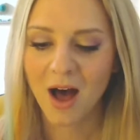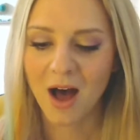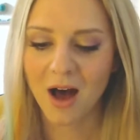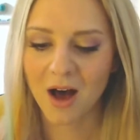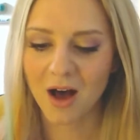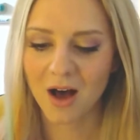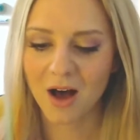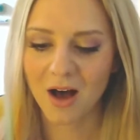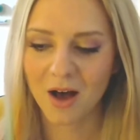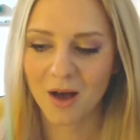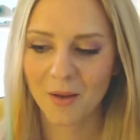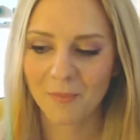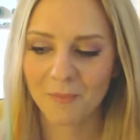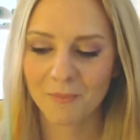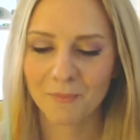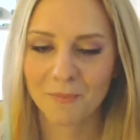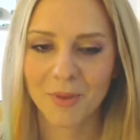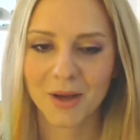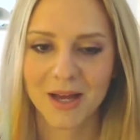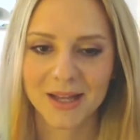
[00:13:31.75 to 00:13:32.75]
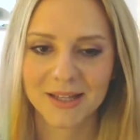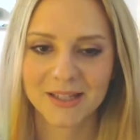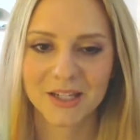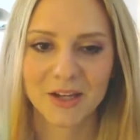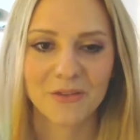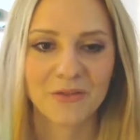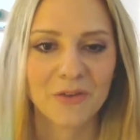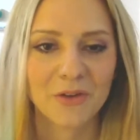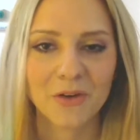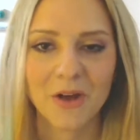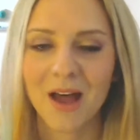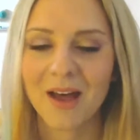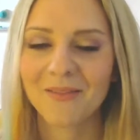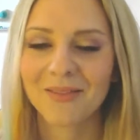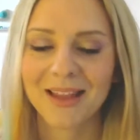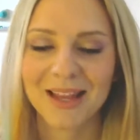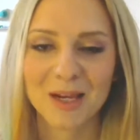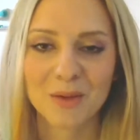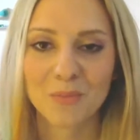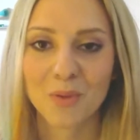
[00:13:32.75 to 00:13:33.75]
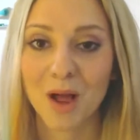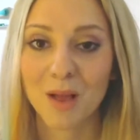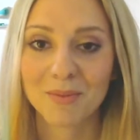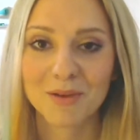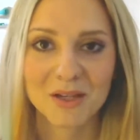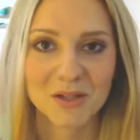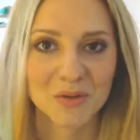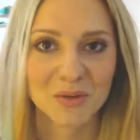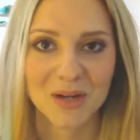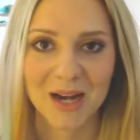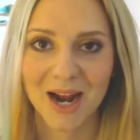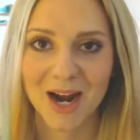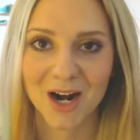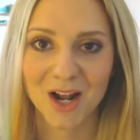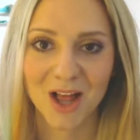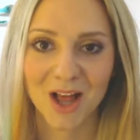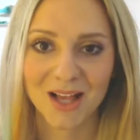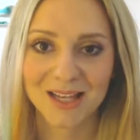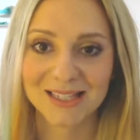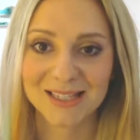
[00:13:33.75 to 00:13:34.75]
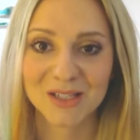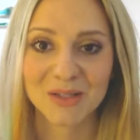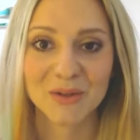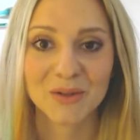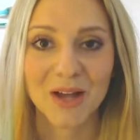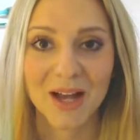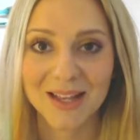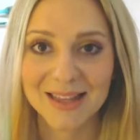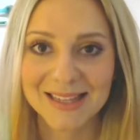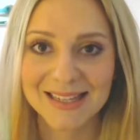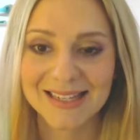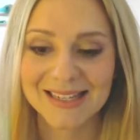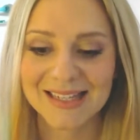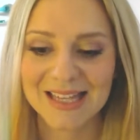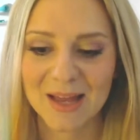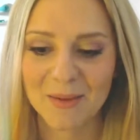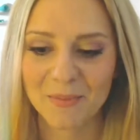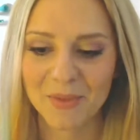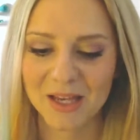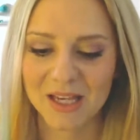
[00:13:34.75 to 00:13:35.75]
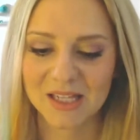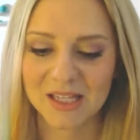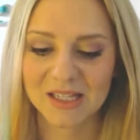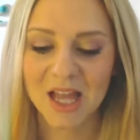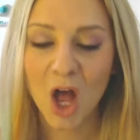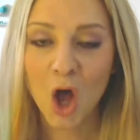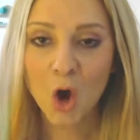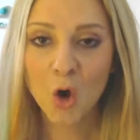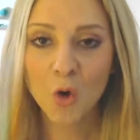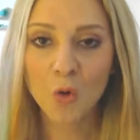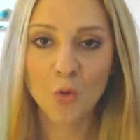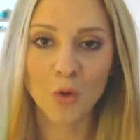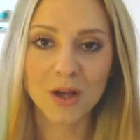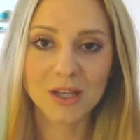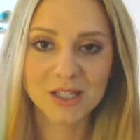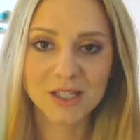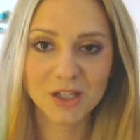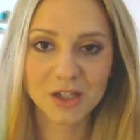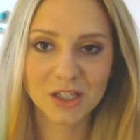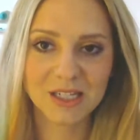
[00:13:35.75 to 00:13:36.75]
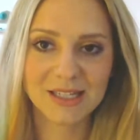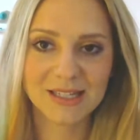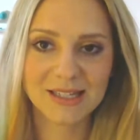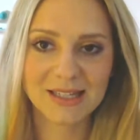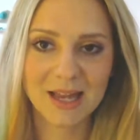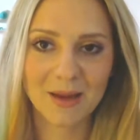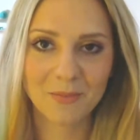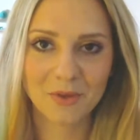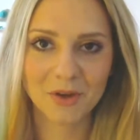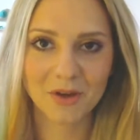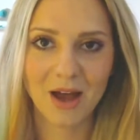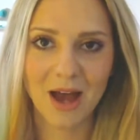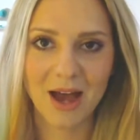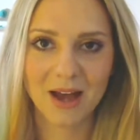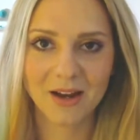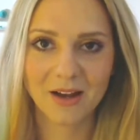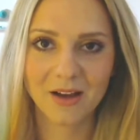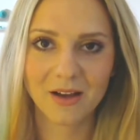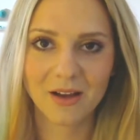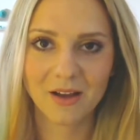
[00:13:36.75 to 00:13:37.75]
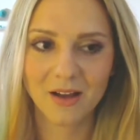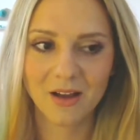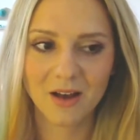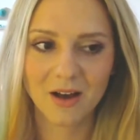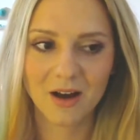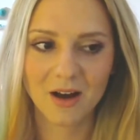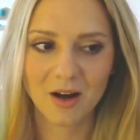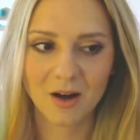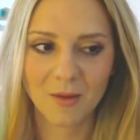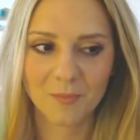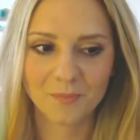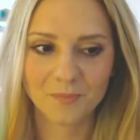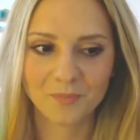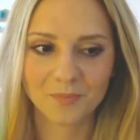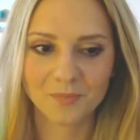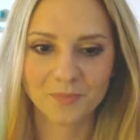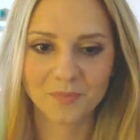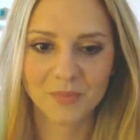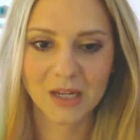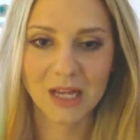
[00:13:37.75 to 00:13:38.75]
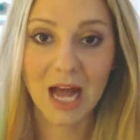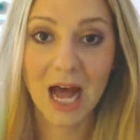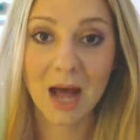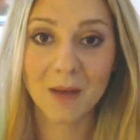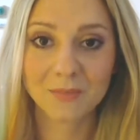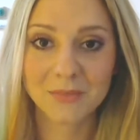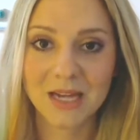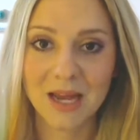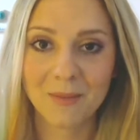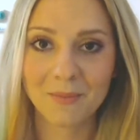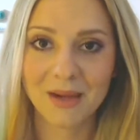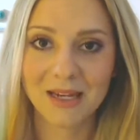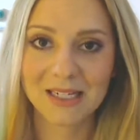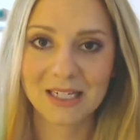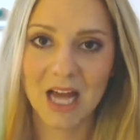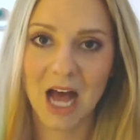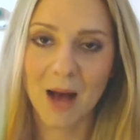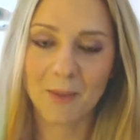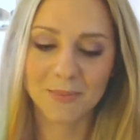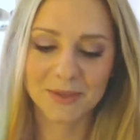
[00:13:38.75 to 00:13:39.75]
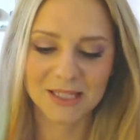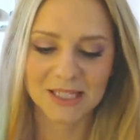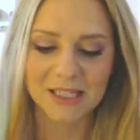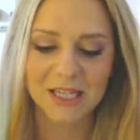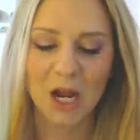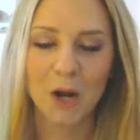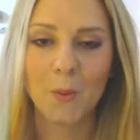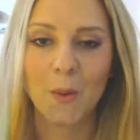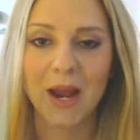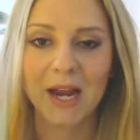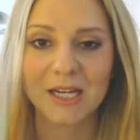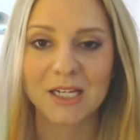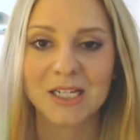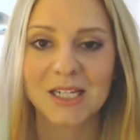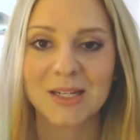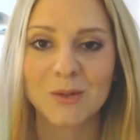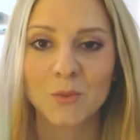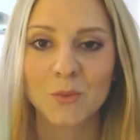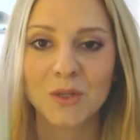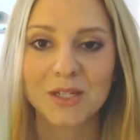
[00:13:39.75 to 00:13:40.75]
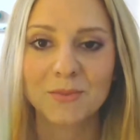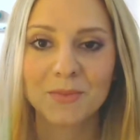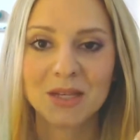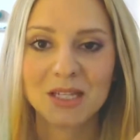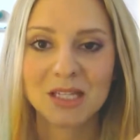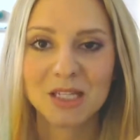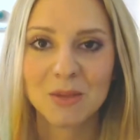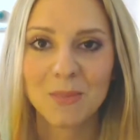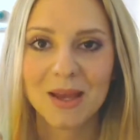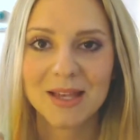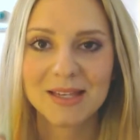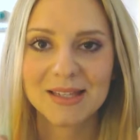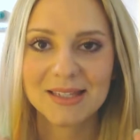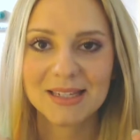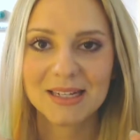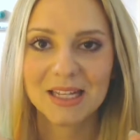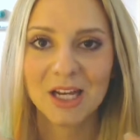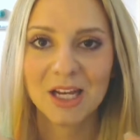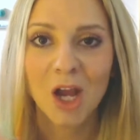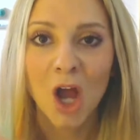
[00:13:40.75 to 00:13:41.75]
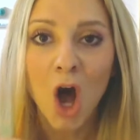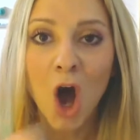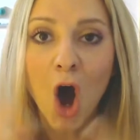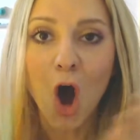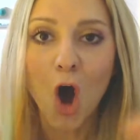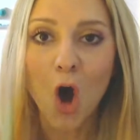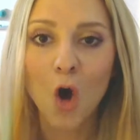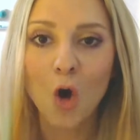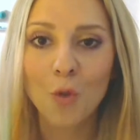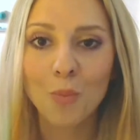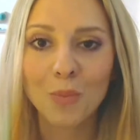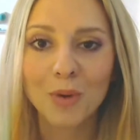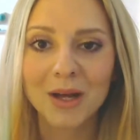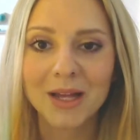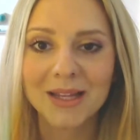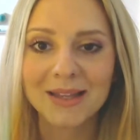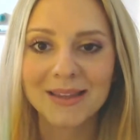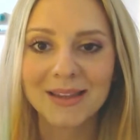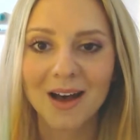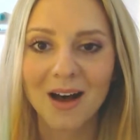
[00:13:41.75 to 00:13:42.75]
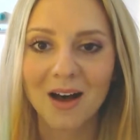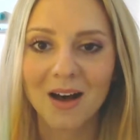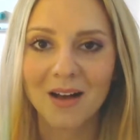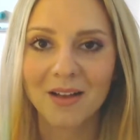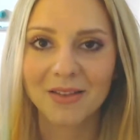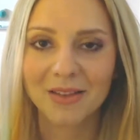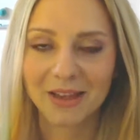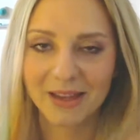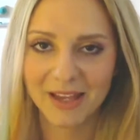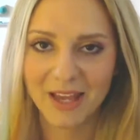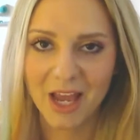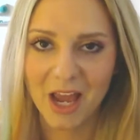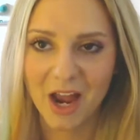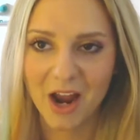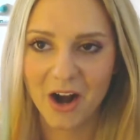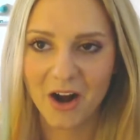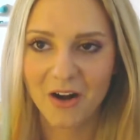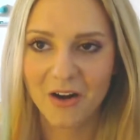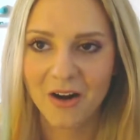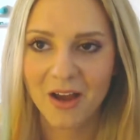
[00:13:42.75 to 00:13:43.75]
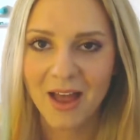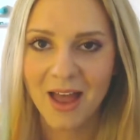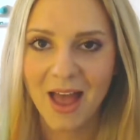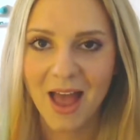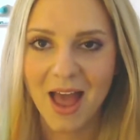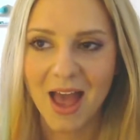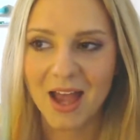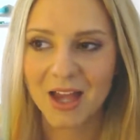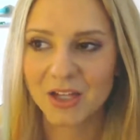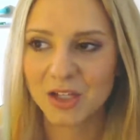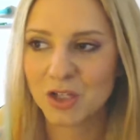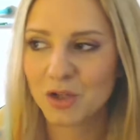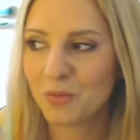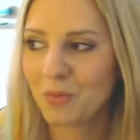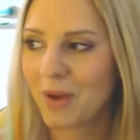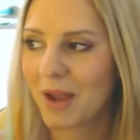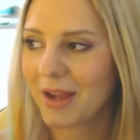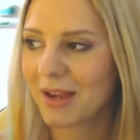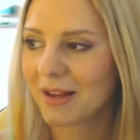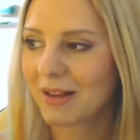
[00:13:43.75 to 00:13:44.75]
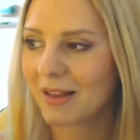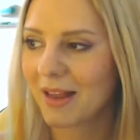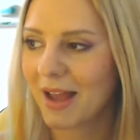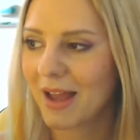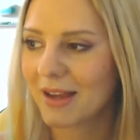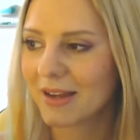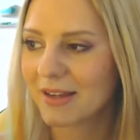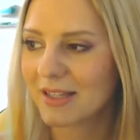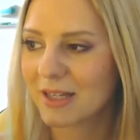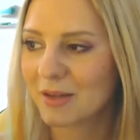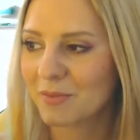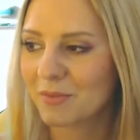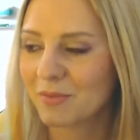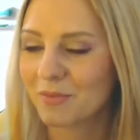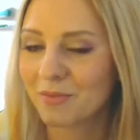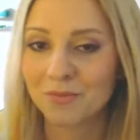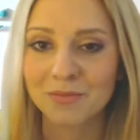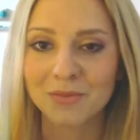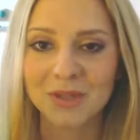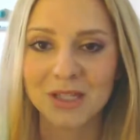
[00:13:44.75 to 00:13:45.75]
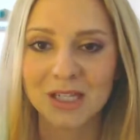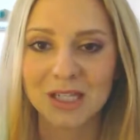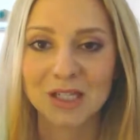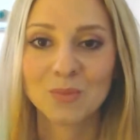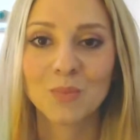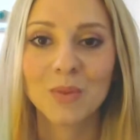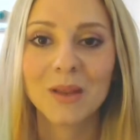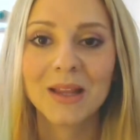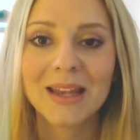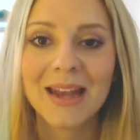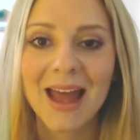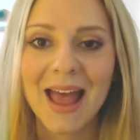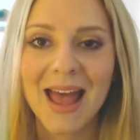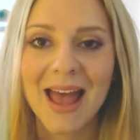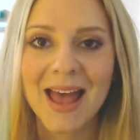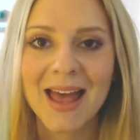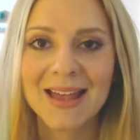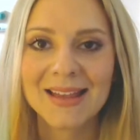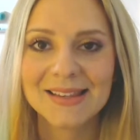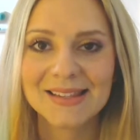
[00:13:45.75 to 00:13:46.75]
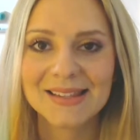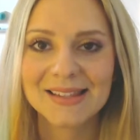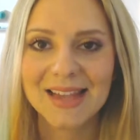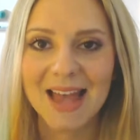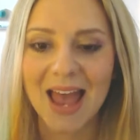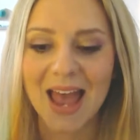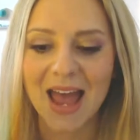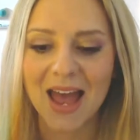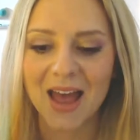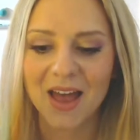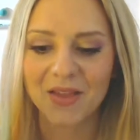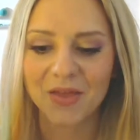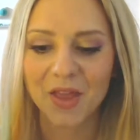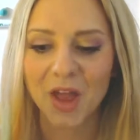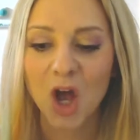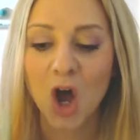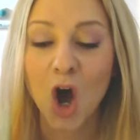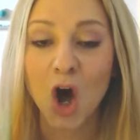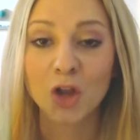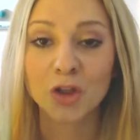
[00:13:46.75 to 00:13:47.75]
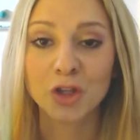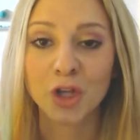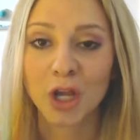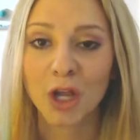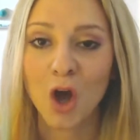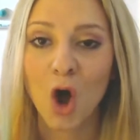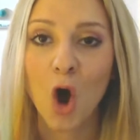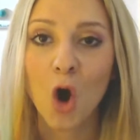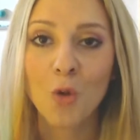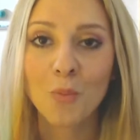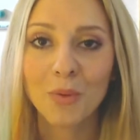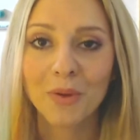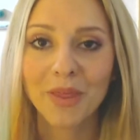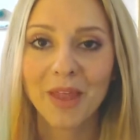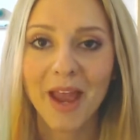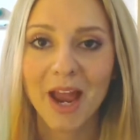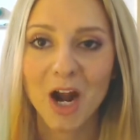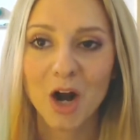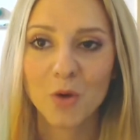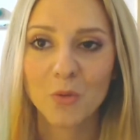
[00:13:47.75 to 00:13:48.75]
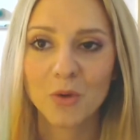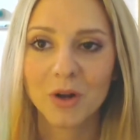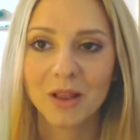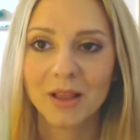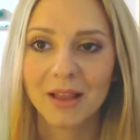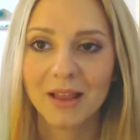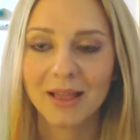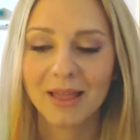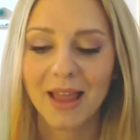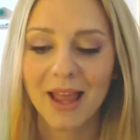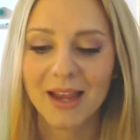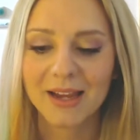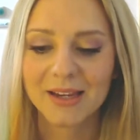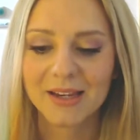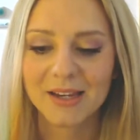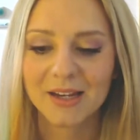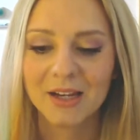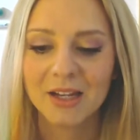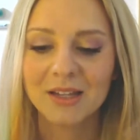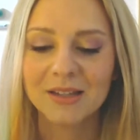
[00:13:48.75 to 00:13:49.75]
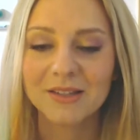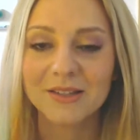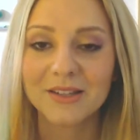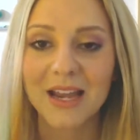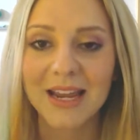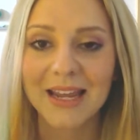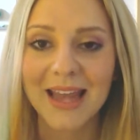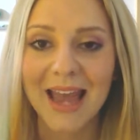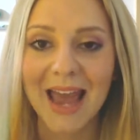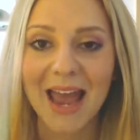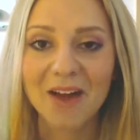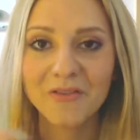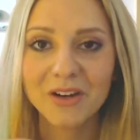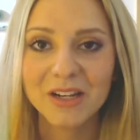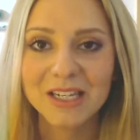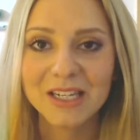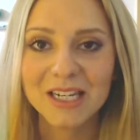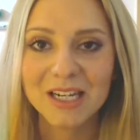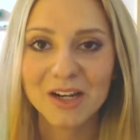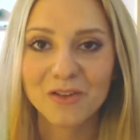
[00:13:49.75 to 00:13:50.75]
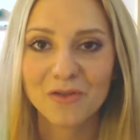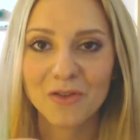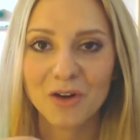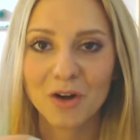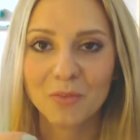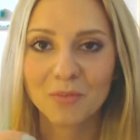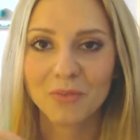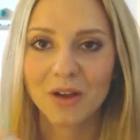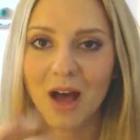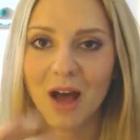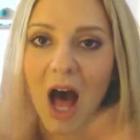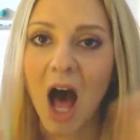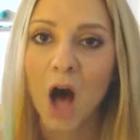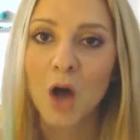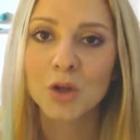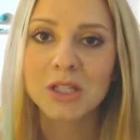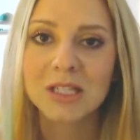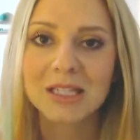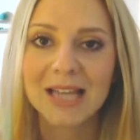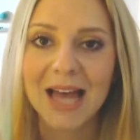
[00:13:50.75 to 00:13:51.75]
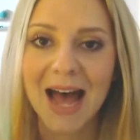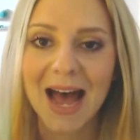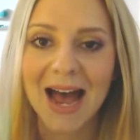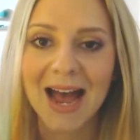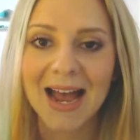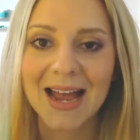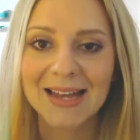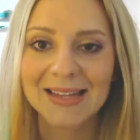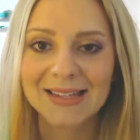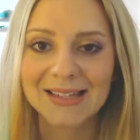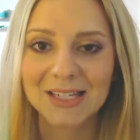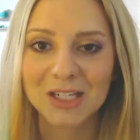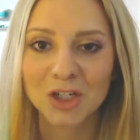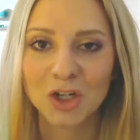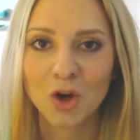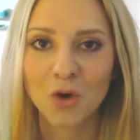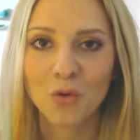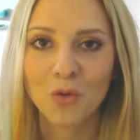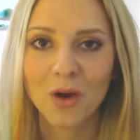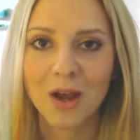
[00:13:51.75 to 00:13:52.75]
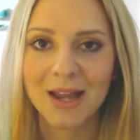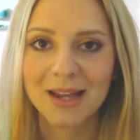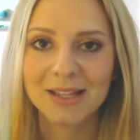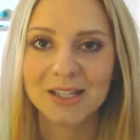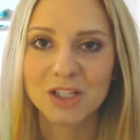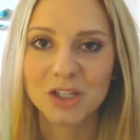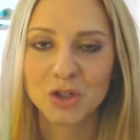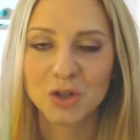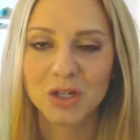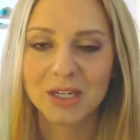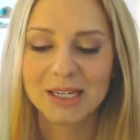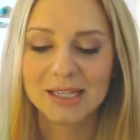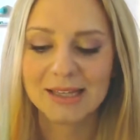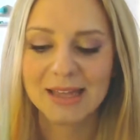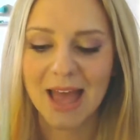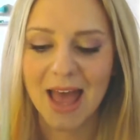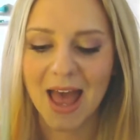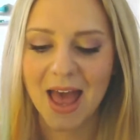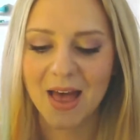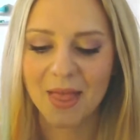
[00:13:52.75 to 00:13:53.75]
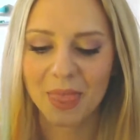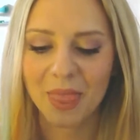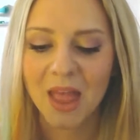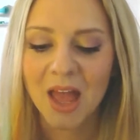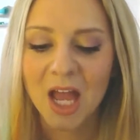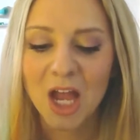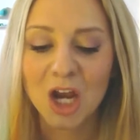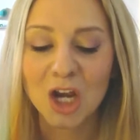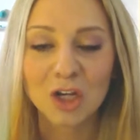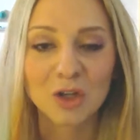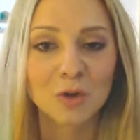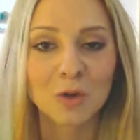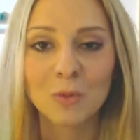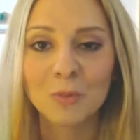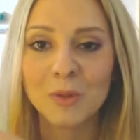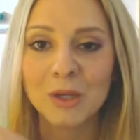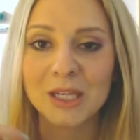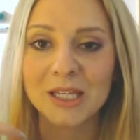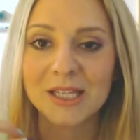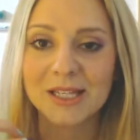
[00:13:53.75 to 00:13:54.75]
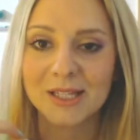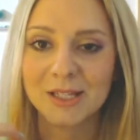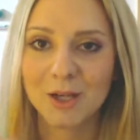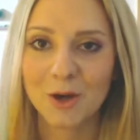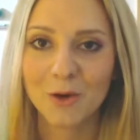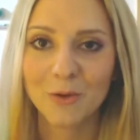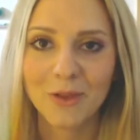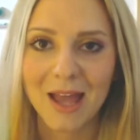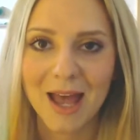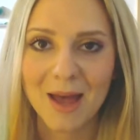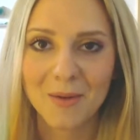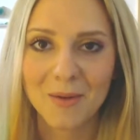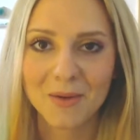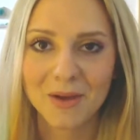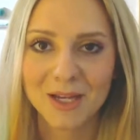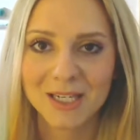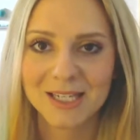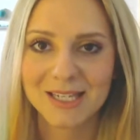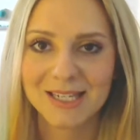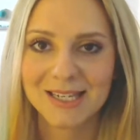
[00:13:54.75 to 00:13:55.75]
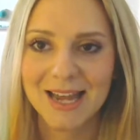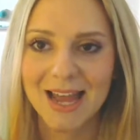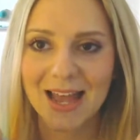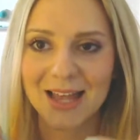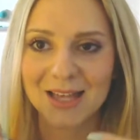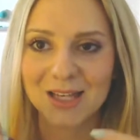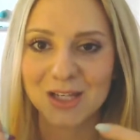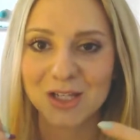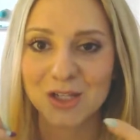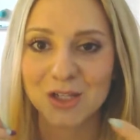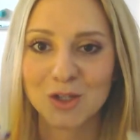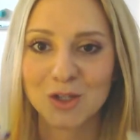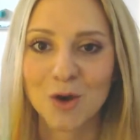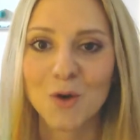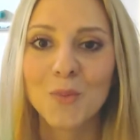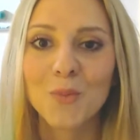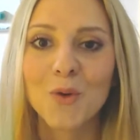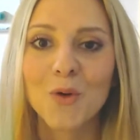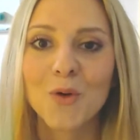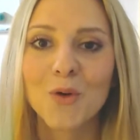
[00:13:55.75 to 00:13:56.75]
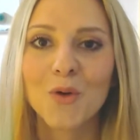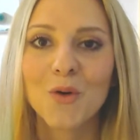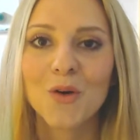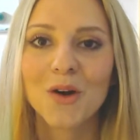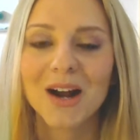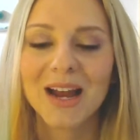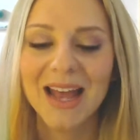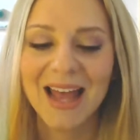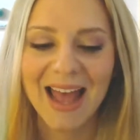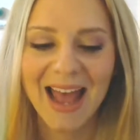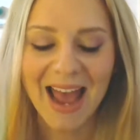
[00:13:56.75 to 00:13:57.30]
But if you have like problems with hair loss, do not tease them, because once you tease them, you kind of comb them in the opposite direction, which means you basically open the hair and you make like the split ends, and the open hair will like take everything from the outside, you know, into it, and it will be so damaged and so poor,